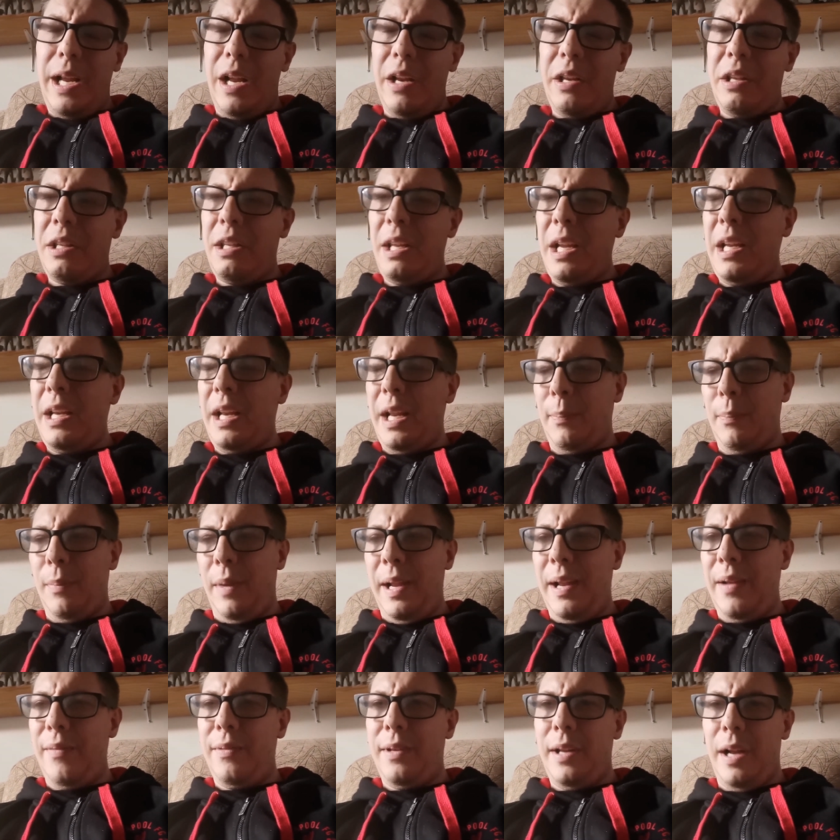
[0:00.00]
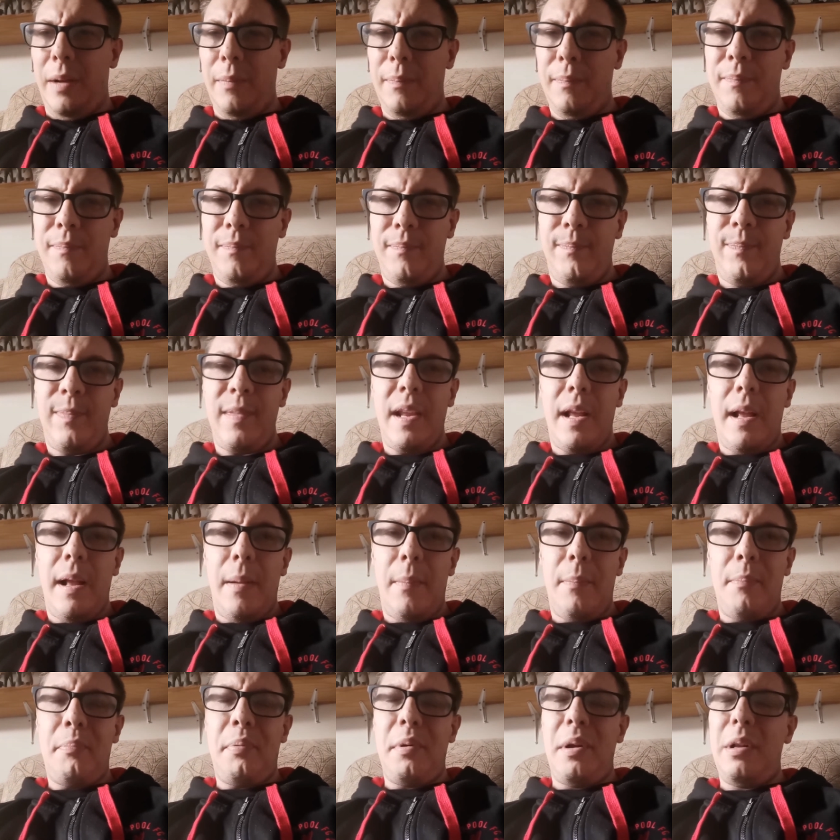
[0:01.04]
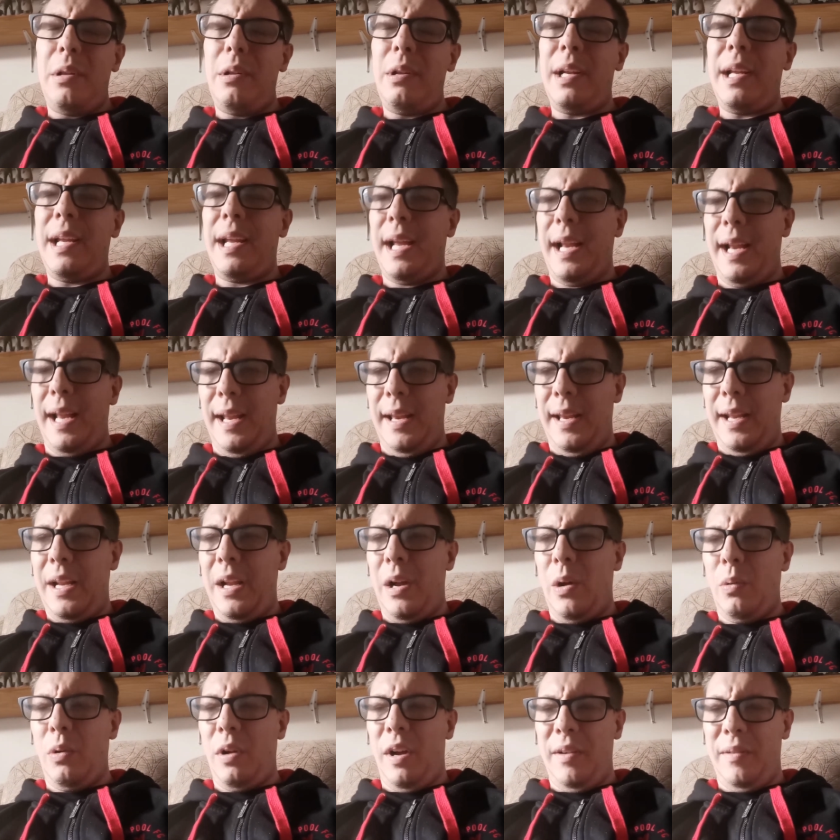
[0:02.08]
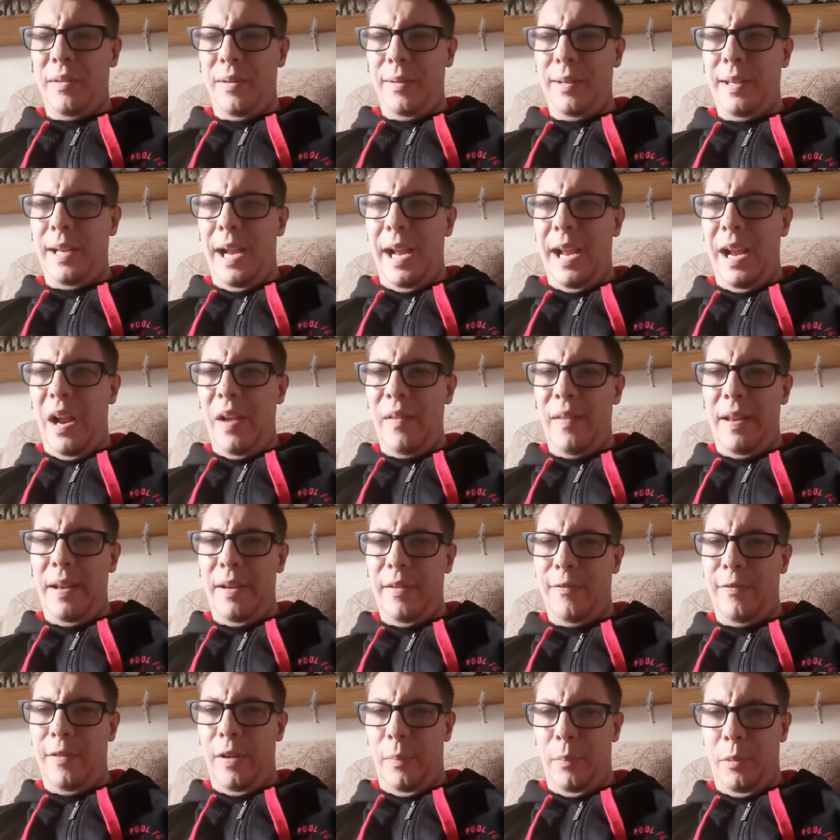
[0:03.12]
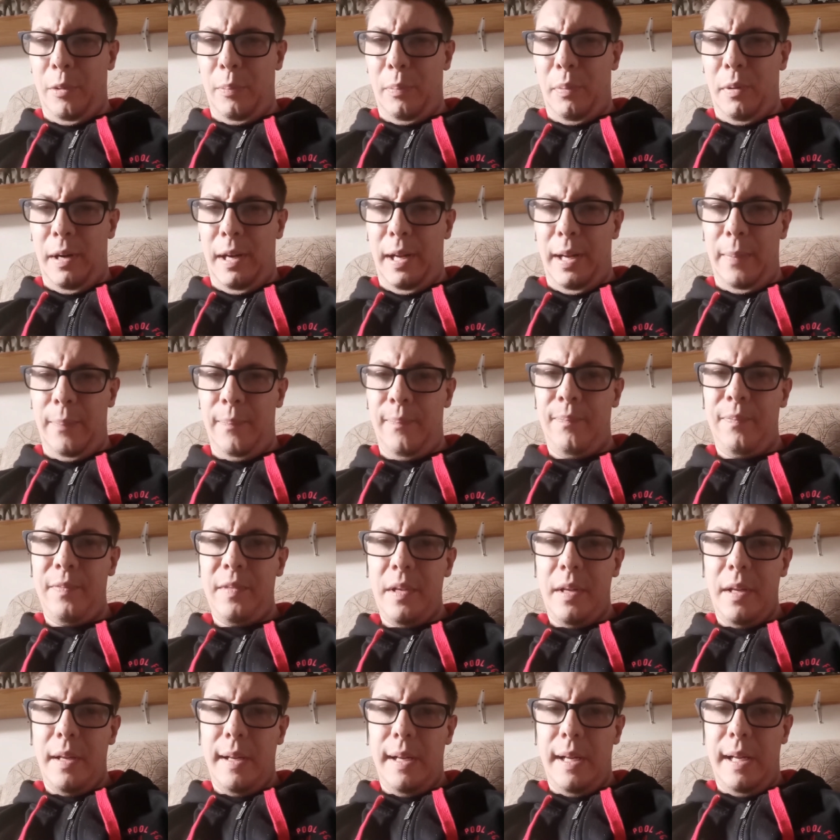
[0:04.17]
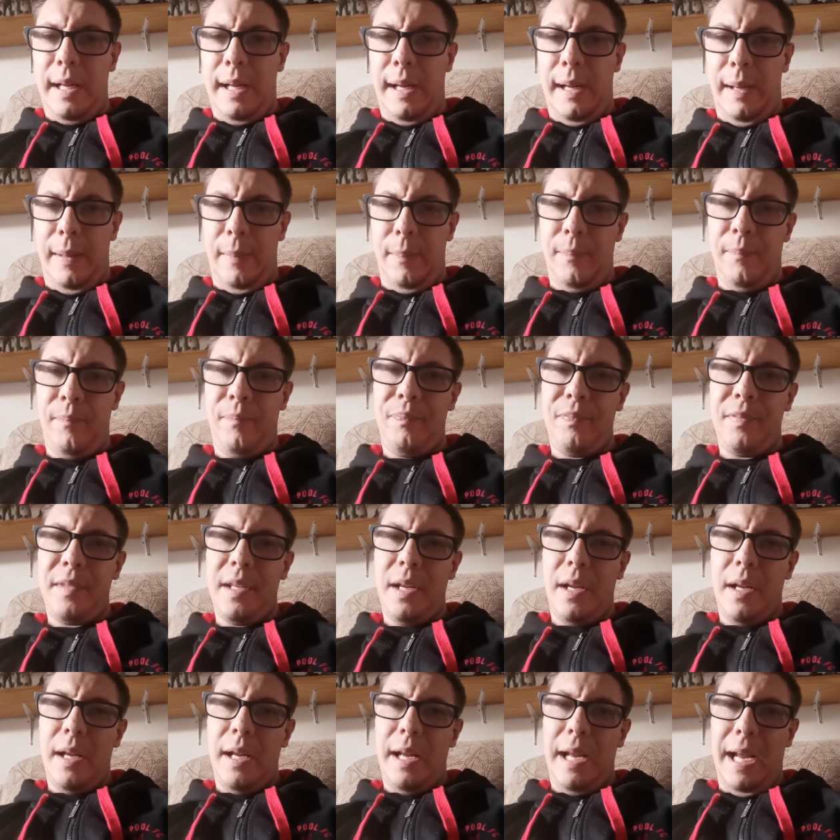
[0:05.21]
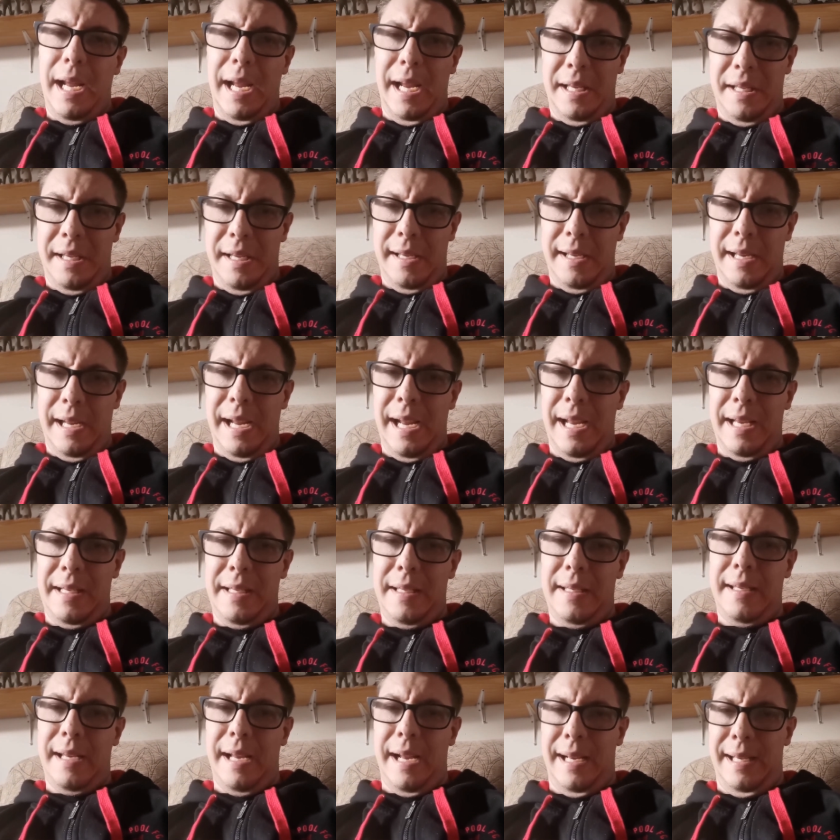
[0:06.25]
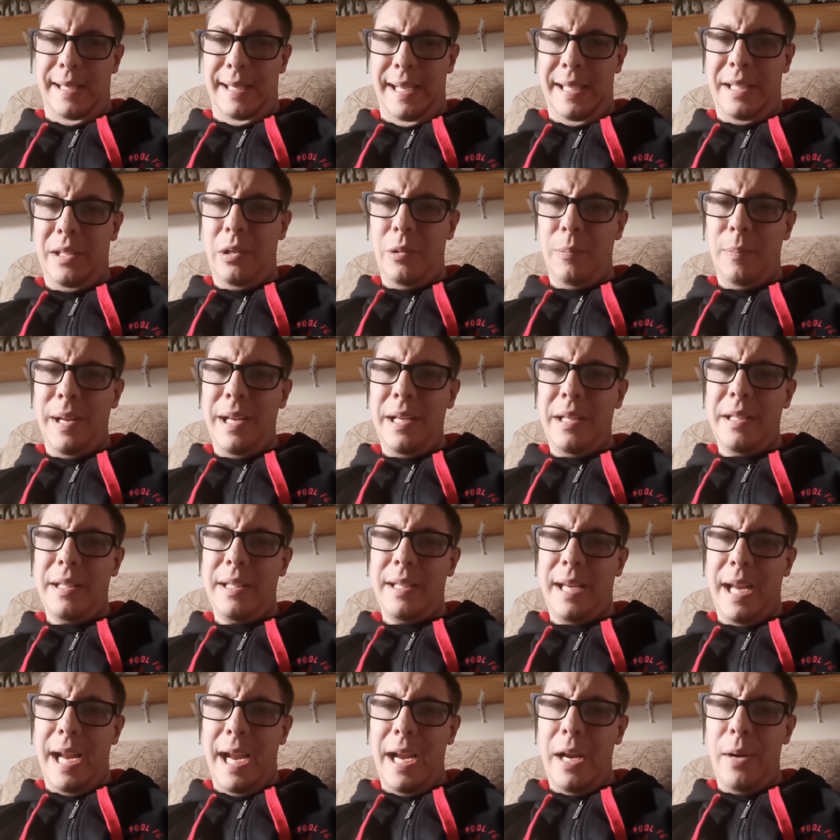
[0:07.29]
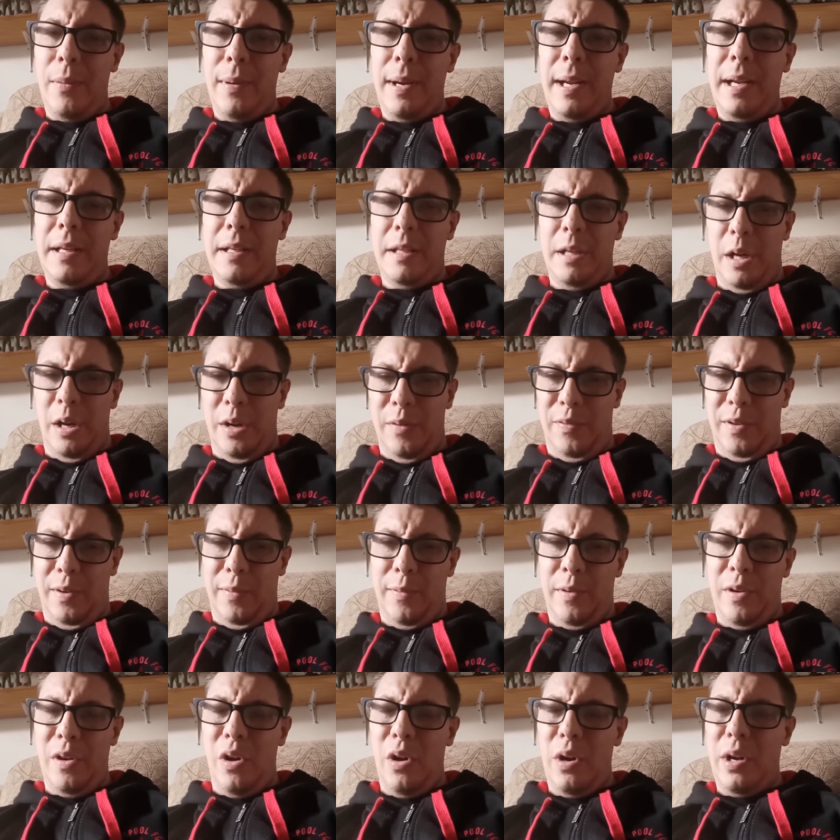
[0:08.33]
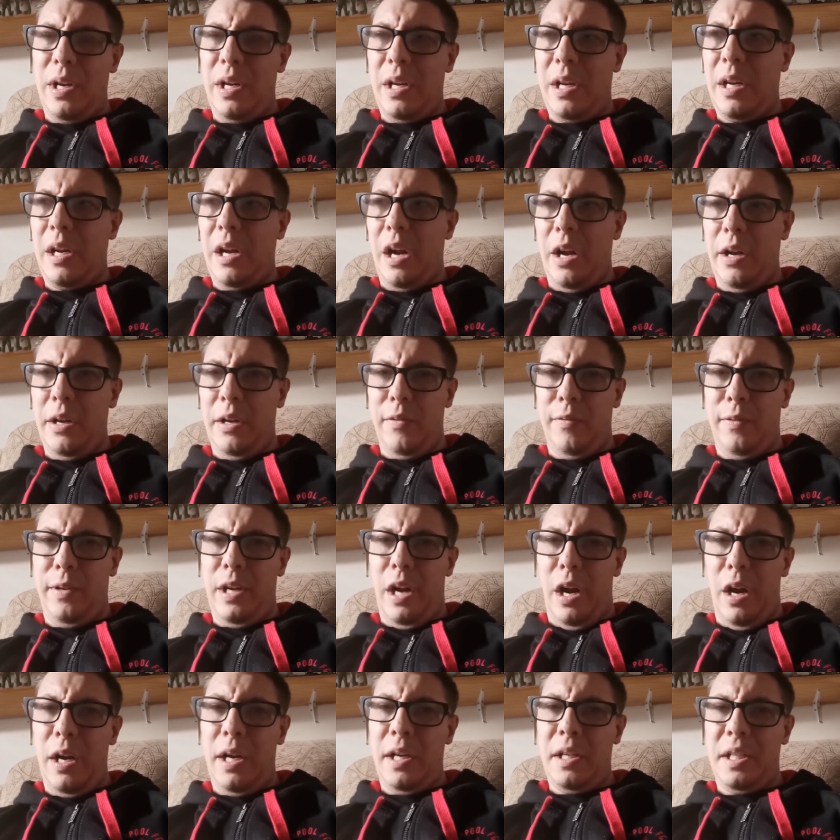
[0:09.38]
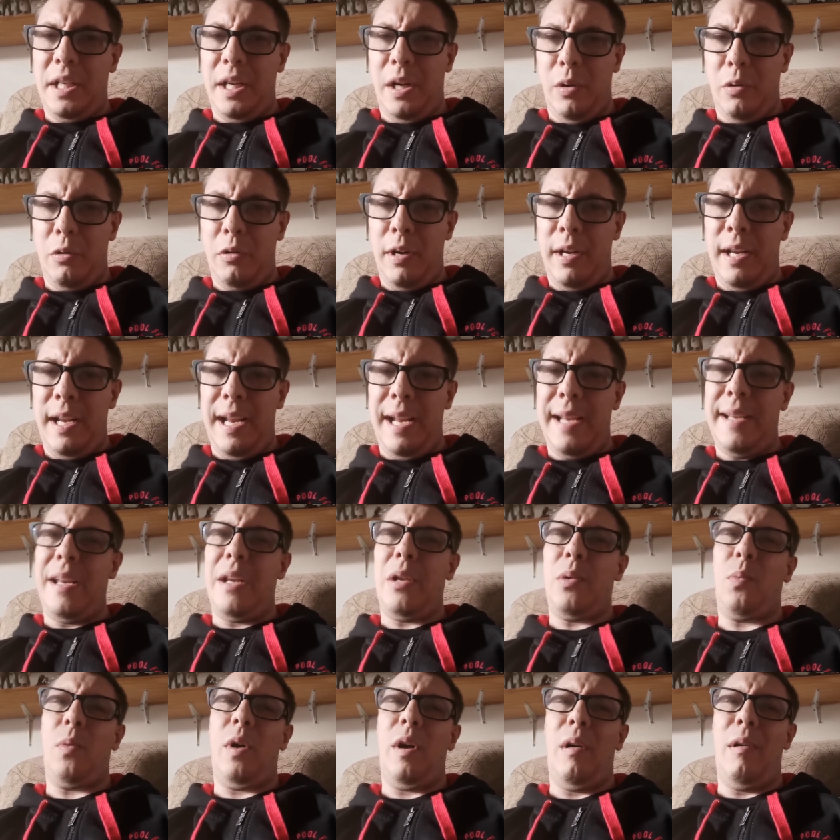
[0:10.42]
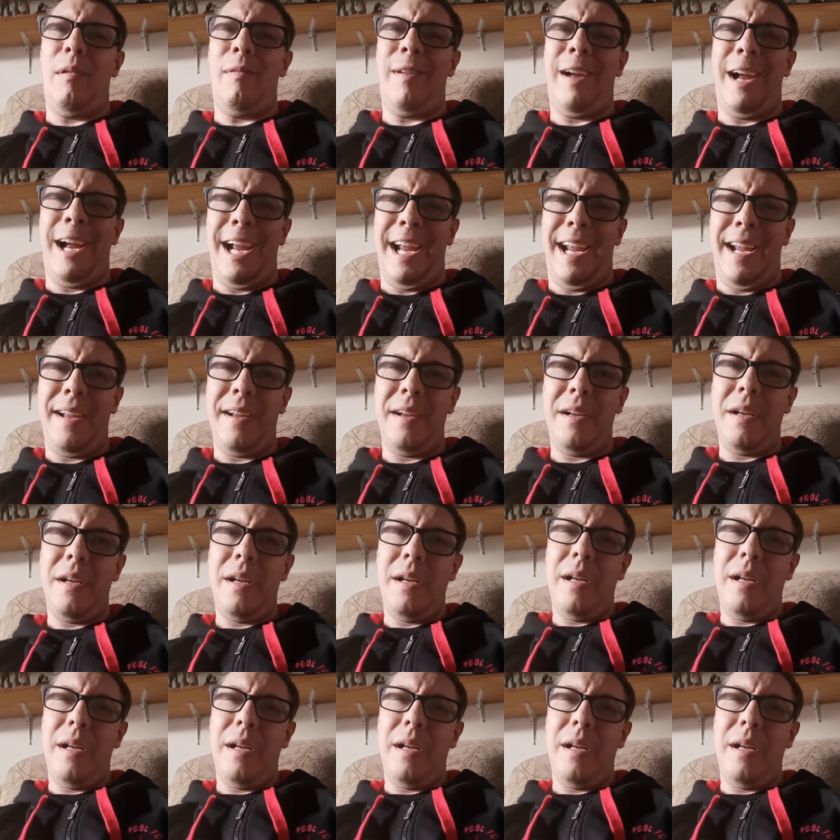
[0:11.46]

I think they may have done but looking at it in the cold light of day, I think the film's brilliant. Um, it's a little bit scary, so if you've got kind of young children, it is a 12A.